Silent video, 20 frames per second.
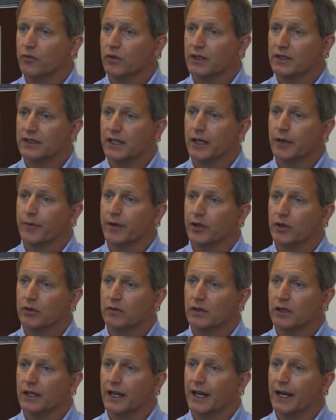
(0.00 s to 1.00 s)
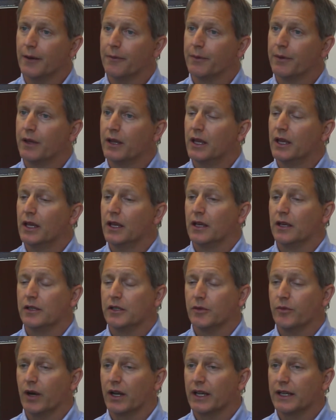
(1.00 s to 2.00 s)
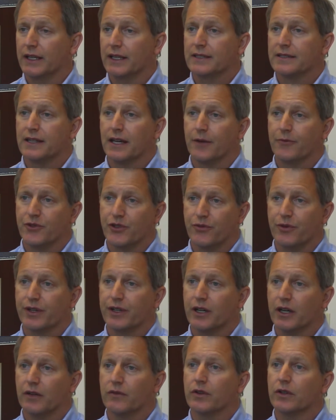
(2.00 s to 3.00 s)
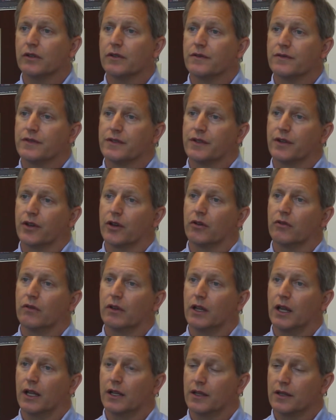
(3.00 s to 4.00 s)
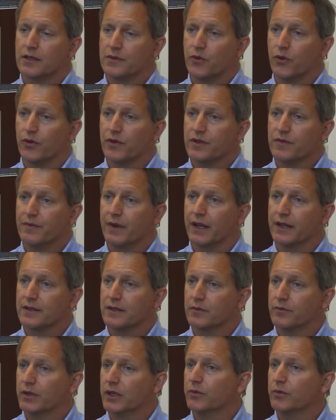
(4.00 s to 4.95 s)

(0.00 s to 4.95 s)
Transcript: at one time, they overlap. Your body needs time to recover. So a lot of the sports medicine